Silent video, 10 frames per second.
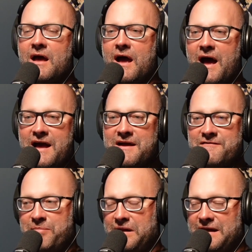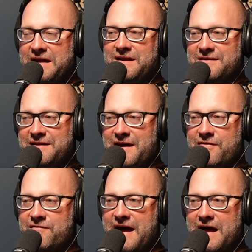I have played in Death
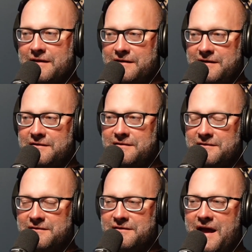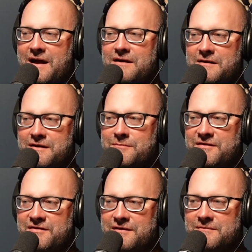Valley at
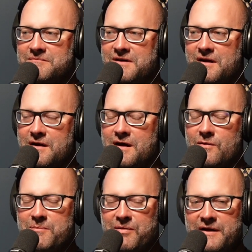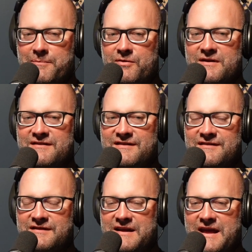Clemson. We played a
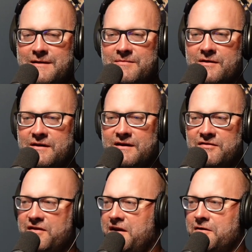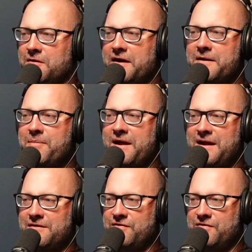preseason game there against the Carolina Panthers.